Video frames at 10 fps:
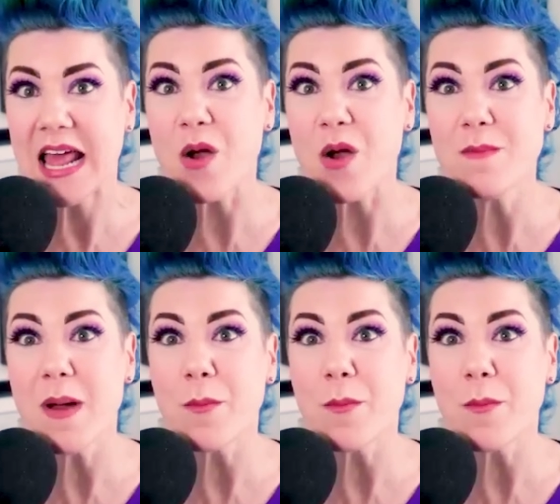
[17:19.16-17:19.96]
And I
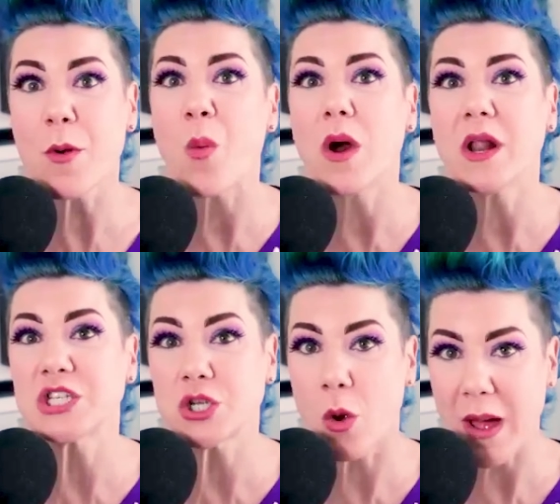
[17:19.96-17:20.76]
remember I
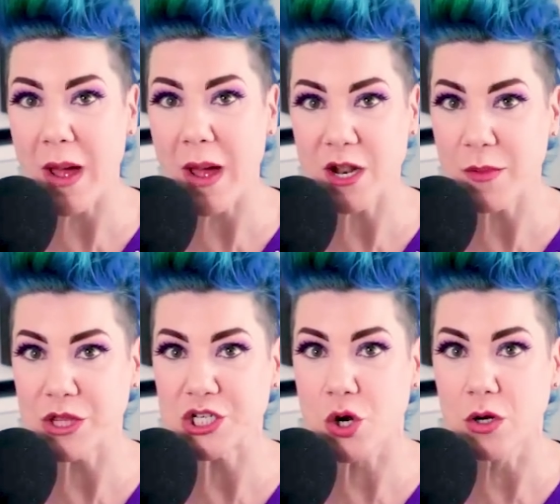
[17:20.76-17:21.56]
wanted so bad to
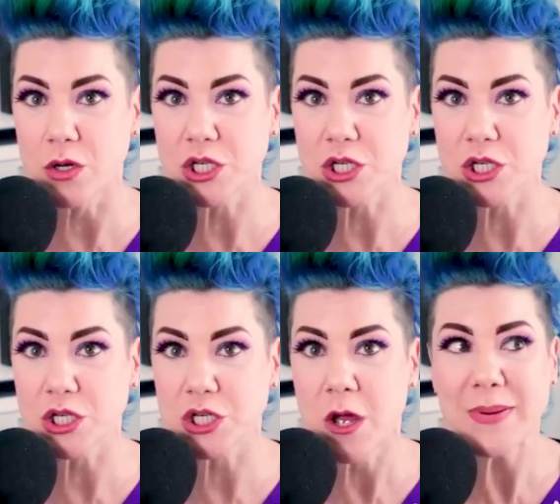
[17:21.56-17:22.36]
be with these
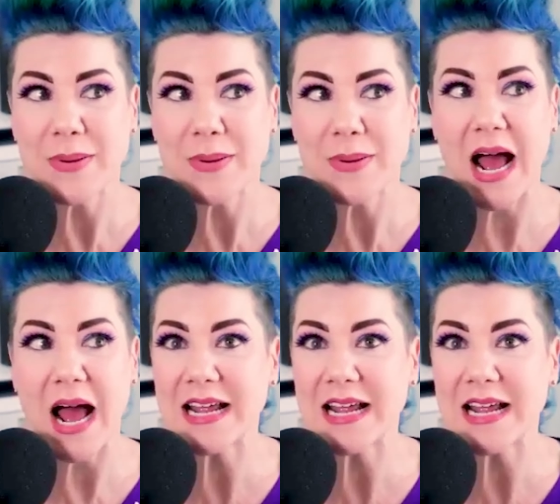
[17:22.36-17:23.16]
girls, but
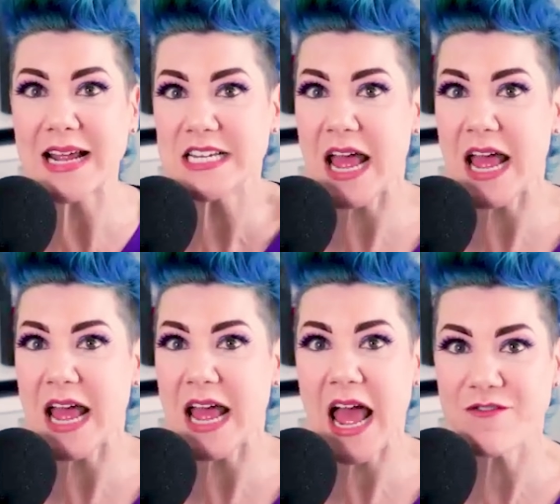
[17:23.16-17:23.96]
I didn't
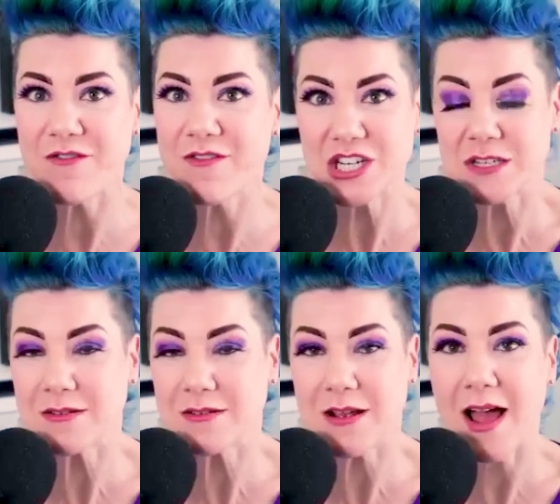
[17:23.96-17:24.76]
have.
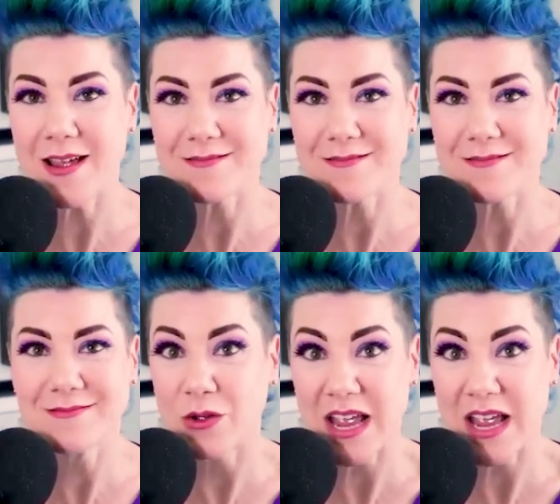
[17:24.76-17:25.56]
I just
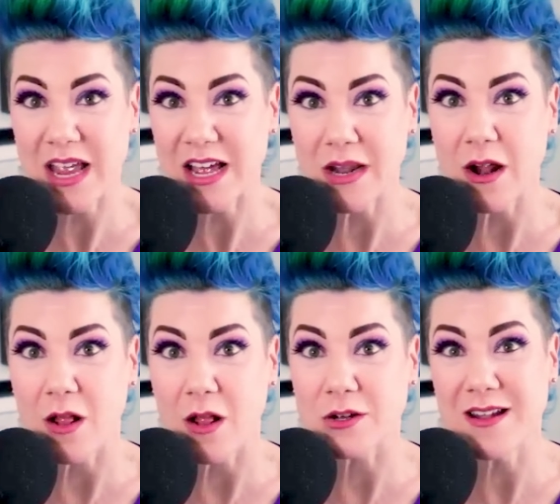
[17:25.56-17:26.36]
I I only had
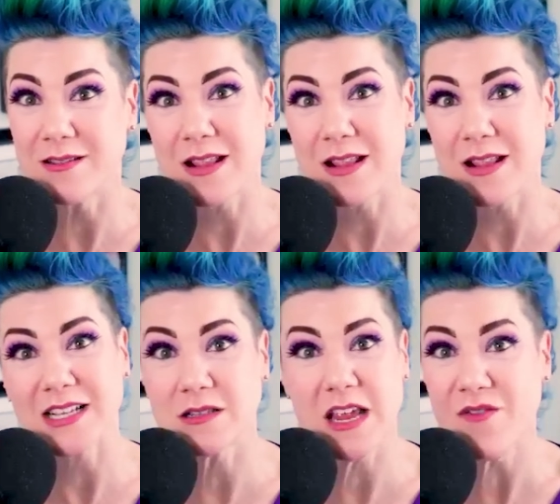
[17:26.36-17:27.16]
$20. And
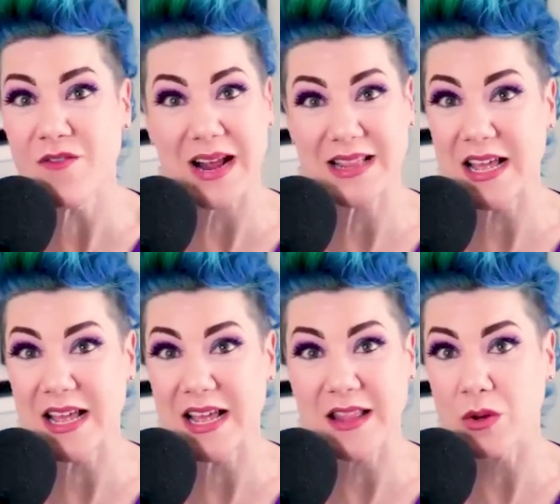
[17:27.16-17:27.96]
that's even
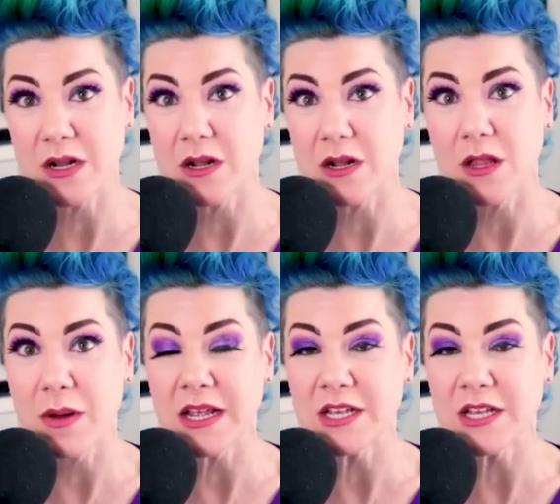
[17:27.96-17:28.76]
back then, that wasn't a
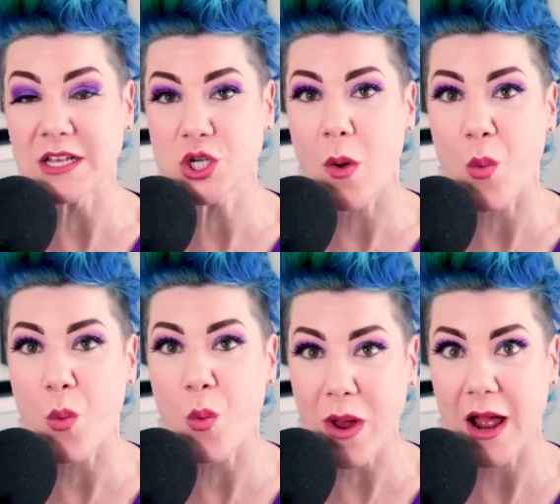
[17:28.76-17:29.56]
lot of money. So
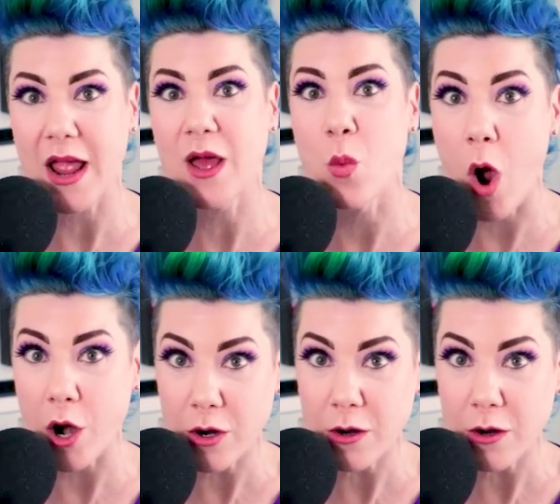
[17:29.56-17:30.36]
I went, I had
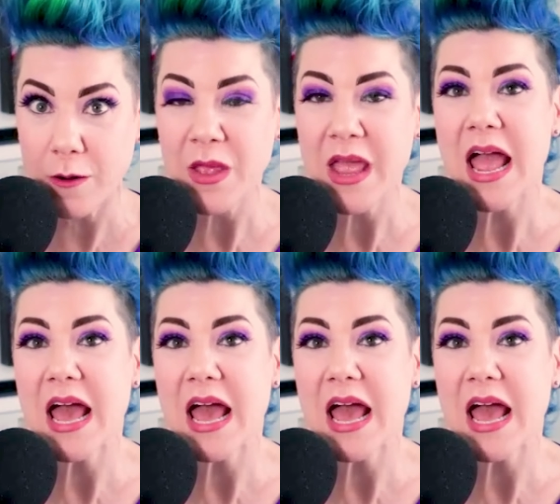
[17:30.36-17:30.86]
water